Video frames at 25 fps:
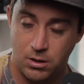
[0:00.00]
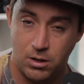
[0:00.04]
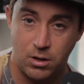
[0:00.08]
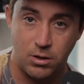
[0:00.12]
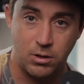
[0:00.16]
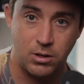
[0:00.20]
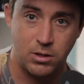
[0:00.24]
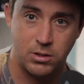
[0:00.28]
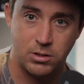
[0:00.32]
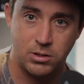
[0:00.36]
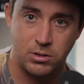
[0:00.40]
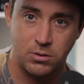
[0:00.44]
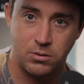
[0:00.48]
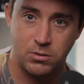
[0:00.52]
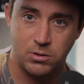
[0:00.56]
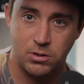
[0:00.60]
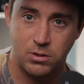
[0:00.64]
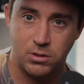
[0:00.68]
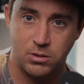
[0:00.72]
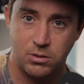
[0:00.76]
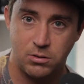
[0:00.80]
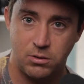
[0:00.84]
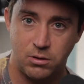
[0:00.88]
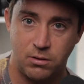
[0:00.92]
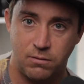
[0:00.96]
Okay, so I was
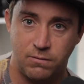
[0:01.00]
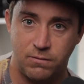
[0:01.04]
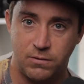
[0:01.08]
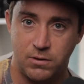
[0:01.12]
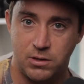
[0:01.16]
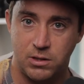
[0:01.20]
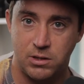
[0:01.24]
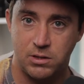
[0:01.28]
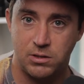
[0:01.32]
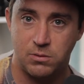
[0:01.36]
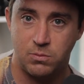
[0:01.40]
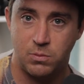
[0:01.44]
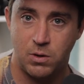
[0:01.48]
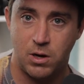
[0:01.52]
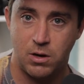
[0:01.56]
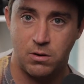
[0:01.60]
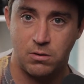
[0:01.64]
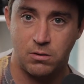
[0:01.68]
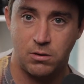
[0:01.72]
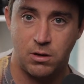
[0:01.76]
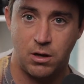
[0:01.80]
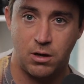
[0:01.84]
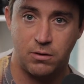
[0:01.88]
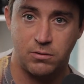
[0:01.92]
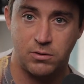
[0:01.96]
also looking for decent
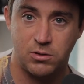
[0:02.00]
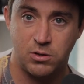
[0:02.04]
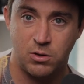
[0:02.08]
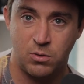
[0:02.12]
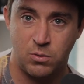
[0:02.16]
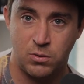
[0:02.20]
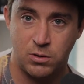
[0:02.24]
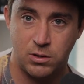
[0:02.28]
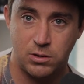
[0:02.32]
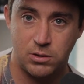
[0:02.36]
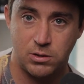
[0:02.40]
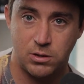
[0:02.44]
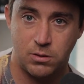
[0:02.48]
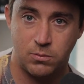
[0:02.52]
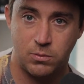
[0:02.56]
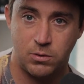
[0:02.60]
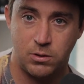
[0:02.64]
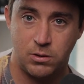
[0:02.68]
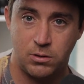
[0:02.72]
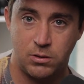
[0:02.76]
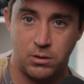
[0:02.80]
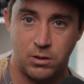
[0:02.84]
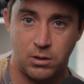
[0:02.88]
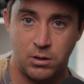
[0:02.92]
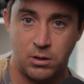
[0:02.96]
battery life. So I wanted
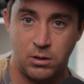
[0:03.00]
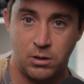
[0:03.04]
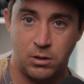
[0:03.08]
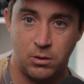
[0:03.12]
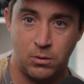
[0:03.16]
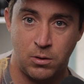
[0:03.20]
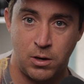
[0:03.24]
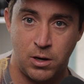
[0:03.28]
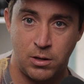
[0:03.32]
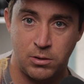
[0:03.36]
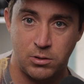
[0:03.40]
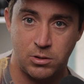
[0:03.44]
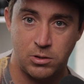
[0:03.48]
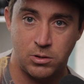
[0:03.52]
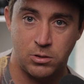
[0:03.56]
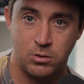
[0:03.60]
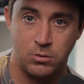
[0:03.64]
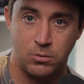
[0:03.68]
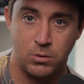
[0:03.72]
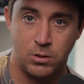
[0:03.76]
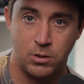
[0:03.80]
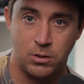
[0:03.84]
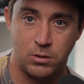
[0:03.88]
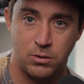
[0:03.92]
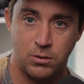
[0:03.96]
something that I could go out and
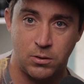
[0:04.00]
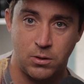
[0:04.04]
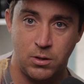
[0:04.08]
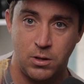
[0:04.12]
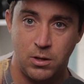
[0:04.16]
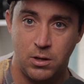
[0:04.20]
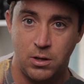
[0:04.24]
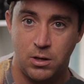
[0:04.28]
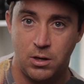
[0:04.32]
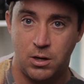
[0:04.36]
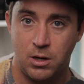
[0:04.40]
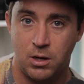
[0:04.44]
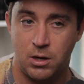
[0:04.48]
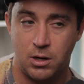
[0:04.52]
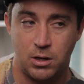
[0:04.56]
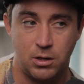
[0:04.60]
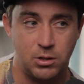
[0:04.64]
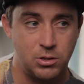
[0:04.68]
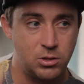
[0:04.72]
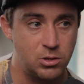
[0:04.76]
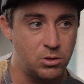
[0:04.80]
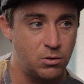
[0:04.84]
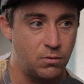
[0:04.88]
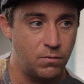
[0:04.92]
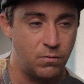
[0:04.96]
shoot with, and I
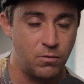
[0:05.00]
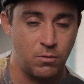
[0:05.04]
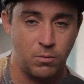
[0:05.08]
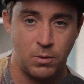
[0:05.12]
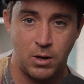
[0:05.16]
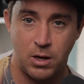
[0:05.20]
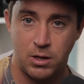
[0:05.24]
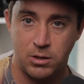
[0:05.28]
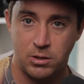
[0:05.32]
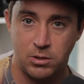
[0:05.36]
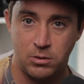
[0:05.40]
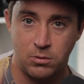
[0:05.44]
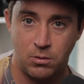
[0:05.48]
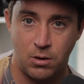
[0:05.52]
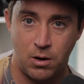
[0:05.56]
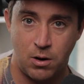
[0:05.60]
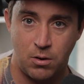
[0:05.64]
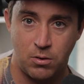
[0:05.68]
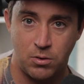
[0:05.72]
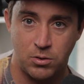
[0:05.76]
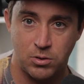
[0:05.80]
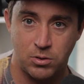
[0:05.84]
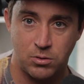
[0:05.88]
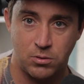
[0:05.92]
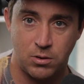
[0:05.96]
could shoot for about 2
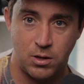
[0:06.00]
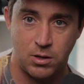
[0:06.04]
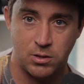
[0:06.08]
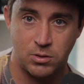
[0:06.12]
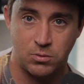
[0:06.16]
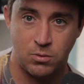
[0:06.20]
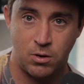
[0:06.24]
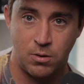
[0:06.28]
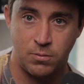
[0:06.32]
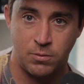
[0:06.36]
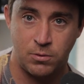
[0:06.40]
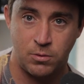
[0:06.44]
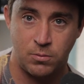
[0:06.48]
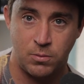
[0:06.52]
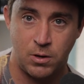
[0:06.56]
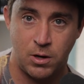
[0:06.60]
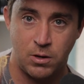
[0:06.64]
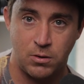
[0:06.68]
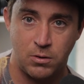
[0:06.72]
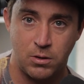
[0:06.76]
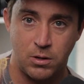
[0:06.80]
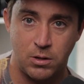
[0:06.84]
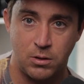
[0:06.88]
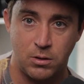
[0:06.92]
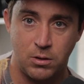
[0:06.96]
hours without swapping a
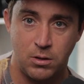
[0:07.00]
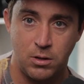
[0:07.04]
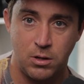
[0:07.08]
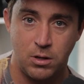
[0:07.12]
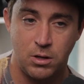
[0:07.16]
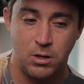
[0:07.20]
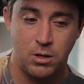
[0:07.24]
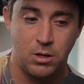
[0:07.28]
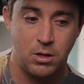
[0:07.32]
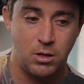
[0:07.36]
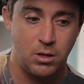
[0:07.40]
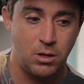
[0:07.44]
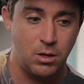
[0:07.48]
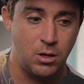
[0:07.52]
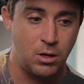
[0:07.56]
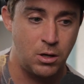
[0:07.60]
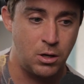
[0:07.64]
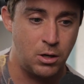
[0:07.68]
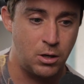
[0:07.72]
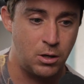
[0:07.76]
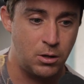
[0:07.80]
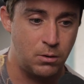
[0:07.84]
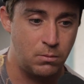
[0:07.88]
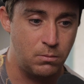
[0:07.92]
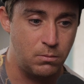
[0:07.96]
battery.
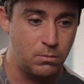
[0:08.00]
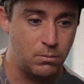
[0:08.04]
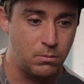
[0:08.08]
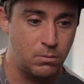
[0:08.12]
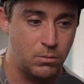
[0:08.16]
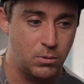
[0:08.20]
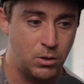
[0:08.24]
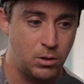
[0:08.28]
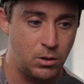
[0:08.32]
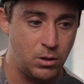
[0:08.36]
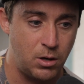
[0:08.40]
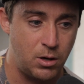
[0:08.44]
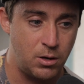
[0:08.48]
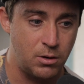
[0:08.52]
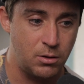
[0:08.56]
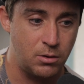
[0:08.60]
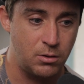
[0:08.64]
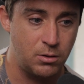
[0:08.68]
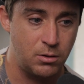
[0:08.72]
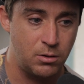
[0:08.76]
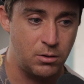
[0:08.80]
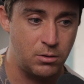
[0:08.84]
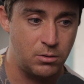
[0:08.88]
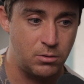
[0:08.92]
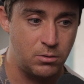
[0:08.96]
A lot of
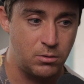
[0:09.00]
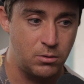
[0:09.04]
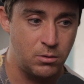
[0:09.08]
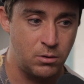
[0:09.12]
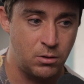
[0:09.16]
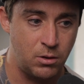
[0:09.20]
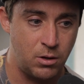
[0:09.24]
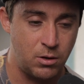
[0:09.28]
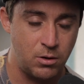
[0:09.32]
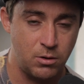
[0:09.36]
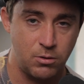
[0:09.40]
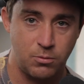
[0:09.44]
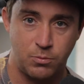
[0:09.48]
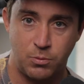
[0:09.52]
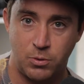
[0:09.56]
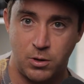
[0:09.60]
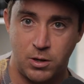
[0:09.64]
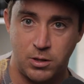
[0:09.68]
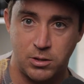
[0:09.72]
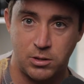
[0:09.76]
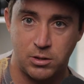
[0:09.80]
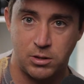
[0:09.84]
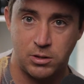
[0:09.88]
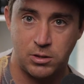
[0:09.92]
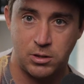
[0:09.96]
the
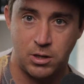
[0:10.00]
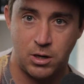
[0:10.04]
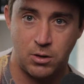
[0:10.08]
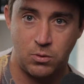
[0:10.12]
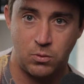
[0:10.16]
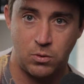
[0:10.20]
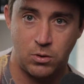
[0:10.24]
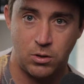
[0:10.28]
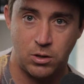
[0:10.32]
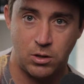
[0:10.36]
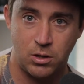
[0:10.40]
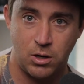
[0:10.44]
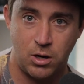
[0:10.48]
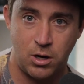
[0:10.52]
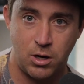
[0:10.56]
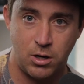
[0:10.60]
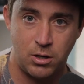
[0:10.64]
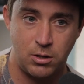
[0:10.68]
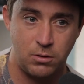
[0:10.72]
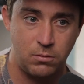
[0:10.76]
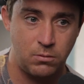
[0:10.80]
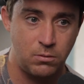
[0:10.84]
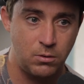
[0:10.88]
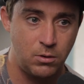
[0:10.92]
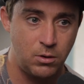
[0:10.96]
projects that I work
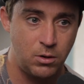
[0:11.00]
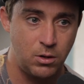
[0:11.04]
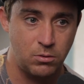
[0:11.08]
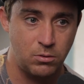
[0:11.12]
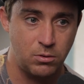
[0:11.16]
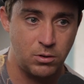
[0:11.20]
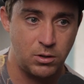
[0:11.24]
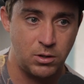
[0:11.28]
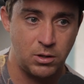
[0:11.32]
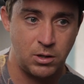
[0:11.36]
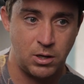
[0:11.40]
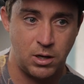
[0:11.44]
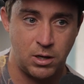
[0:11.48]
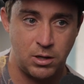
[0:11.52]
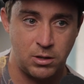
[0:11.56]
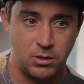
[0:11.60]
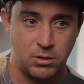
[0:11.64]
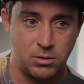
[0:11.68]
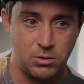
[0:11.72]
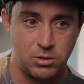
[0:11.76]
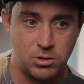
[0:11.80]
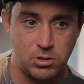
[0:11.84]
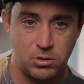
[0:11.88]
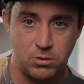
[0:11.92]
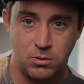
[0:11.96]
on, you're looking at
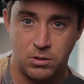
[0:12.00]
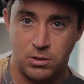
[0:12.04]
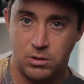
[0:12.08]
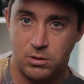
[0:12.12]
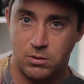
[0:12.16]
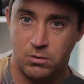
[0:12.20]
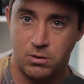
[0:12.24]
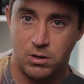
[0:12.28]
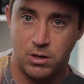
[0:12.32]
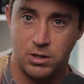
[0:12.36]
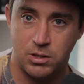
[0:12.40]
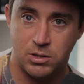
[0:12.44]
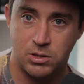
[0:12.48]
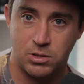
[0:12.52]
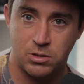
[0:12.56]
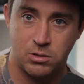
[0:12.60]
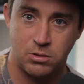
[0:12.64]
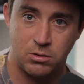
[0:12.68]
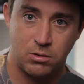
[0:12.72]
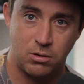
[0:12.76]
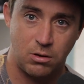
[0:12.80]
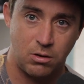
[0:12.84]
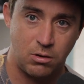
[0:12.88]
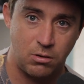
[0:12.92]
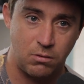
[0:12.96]
a shooting
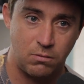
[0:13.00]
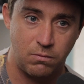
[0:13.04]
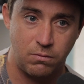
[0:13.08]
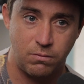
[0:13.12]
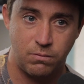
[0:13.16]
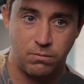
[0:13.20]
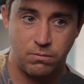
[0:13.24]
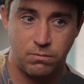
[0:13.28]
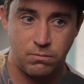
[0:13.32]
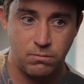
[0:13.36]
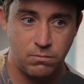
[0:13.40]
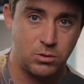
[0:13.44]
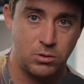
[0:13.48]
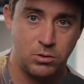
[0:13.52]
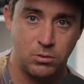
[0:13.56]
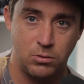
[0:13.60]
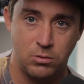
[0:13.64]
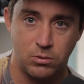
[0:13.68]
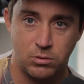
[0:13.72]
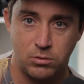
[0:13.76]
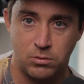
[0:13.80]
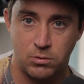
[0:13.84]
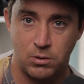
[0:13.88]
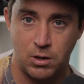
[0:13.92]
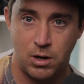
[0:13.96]
duration of 2
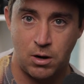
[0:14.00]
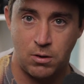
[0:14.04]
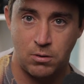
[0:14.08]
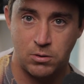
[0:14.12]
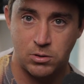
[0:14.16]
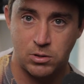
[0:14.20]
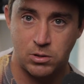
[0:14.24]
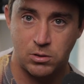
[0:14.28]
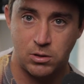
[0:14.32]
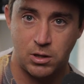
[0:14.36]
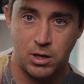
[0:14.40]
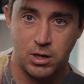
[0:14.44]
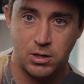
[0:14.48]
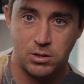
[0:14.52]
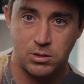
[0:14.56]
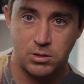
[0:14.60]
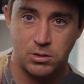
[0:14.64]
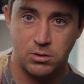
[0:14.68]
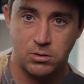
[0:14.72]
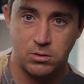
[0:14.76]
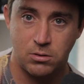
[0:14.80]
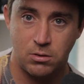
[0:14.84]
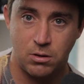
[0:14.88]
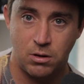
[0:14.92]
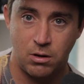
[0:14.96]
to 3 hours or
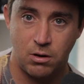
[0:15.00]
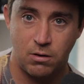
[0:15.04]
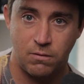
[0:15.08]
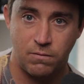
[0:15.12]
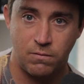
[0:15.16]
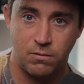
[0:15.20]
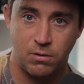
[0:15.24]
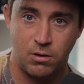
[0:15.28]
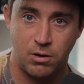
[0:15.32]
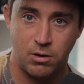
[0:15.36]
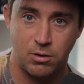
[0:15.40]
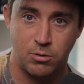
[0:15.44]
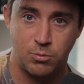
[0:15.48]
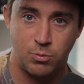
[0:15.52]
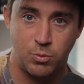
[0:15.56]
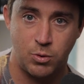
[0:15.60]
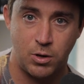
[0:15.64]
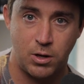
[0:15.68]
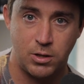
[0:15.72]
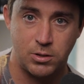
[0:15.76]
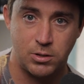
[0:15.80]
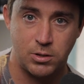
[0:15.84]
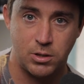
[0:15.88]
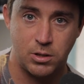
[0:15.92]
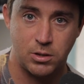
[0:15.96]
less for a lot of the
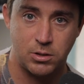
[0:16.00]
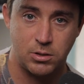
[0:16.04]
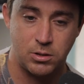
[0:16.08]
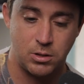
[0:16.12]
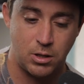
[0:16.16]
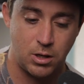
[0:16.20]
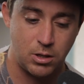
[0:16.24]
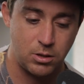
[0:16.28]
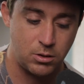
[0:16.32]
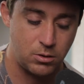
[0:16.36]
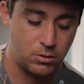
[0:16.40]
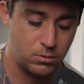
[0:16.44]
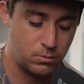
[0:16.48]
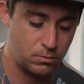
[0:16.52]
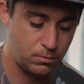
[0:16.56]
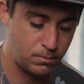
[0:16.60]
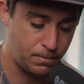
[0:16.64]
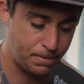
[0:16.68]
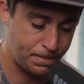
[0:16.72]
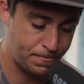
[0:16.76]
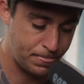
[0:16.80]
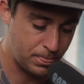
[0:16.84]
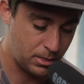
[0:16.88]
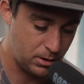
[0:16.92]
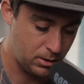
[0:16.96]
projects that I do.
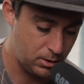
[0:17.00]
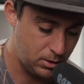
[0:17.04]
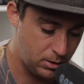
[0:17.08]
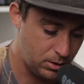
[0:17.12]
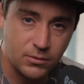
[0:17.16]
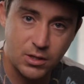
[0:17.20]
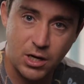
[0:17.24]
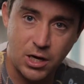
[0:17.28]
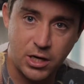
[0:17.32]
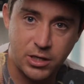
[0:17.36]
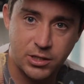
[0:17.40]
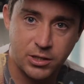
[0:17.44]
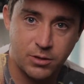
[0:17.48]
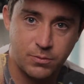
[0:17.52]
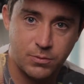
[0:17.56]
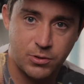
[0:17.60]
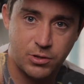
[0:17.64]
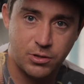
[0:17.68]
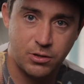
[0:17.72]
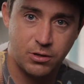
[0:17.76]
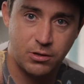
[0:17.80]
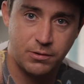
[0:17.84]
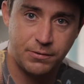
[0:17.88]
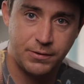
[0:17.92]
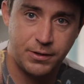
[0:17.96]
As I'm
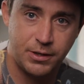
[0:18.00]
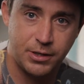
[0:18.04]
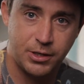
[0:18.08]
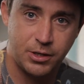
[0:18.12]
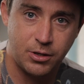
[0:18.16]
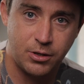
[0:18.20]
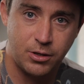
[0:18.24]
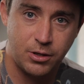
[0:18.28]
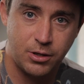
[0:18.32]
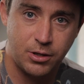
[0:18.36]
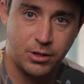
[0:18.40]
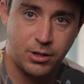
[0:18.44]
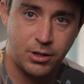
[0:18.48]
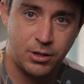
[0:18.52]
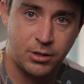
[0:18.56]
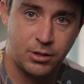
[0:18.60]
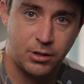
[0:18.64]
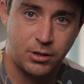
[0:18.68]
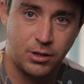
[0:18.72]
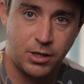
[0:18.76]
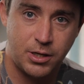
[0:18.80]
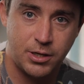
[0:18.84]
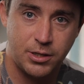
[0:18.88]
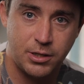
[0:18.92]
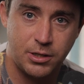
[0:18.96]
sure you've already heard on
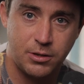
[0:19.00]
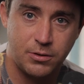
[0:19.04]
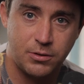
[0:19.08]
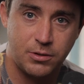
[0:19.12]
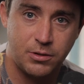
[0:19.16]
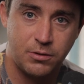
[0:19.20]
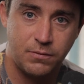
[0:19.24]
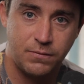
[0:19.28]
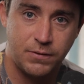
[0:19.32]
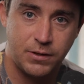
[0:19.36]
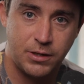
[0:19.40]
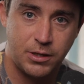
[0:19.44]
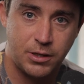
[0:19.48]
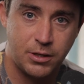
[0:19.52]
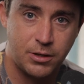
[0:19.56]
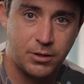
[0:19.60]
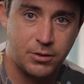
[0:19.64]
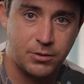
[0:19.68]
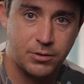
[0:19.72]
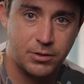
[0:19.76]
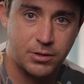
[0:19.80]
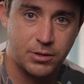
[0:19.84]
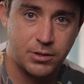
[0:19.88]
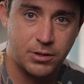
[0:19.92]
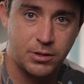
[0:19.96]
a lot of YouTube
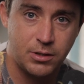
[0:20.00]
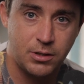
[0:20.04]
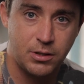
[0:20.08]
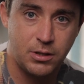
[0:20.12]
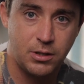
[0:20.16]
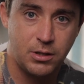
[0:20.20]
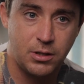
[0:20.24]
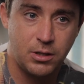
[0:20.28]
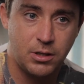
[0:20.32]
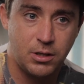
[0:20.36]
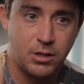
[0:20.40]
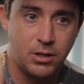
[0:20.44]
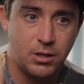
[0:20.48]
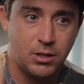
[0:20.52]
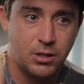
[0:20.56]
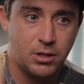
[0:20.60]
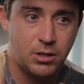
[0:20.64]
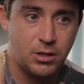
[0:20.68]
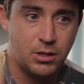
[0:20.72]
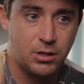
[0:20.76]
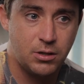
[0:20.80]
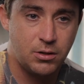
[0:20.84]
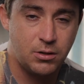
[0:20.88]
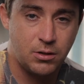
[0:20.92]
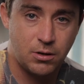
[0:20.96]
videos
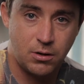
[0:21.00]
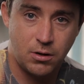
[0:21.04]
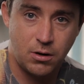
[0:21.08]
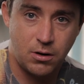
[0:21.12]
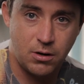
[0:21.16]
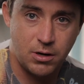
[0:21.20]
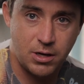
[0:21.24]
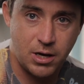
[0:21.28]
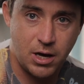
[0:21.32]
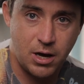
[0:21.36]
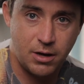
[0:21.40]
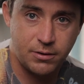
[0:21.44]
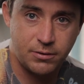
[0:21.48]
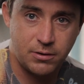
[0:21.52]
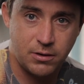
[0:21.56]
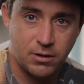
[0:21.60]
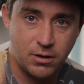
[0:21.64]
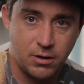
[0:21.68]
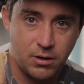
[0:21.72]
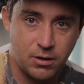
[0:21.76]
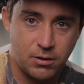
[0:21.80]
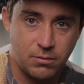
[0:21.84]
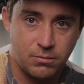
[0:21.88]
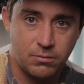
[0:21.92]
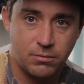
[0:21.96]
that are already out
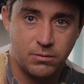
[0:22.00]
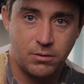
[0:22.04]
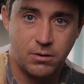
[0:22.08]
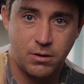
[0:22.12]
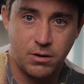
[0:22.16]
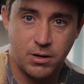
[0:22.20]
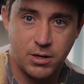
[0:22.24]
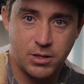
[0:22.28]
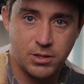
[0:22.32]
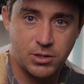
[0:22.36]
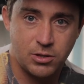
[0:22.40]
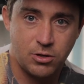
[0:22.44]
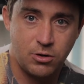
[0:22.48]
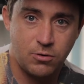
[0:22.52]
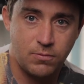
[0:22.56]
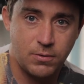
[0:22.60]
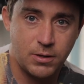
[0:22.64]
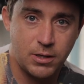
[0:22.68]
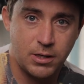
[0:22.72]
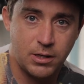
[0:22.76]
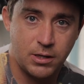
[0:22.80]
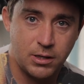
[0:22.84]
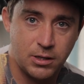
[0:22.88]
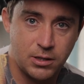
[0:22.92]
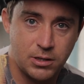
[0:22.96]
there, there is an
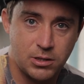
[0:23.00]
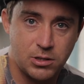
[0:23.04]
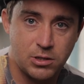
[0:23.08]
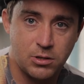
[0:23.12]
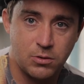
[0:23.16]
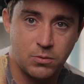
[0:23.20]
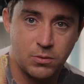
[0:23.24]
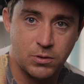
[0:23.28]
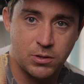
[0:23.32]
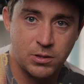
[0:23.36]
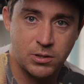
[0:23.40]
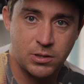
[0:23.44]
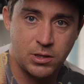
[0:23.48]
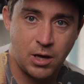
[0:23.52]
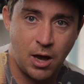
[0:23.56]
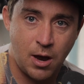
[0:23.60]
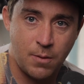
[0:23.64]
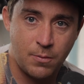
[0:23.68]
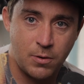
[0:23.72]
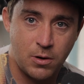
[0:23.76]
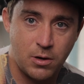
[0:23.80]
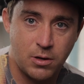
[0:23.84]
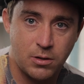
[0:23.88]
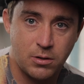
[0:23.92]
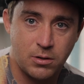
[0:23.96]
overheating issue with this
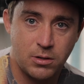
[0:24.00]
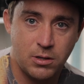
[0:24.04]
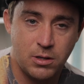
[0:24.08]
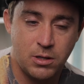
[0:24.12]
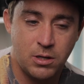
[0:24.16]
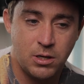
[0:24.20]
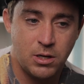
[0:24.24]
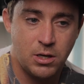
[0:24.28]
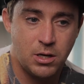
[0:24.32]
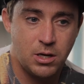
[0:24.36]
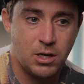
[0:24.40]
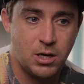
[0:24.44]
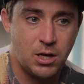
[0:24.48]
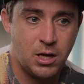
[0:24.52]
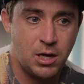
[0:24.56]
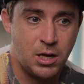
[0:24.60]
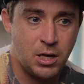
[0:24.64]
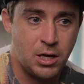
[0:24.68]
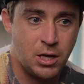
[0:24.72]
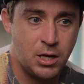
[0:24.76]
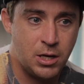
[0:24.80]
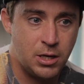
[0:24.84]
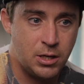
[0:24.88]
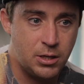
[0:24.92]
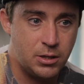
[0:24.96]
camera,
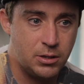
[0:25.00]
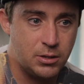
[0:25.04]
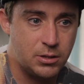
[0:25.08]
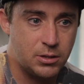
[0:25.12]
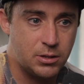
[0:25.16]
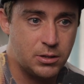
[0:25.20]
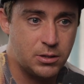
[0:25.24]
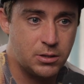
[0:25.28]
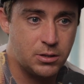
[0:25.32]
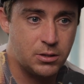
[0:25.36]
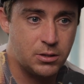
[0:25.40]
and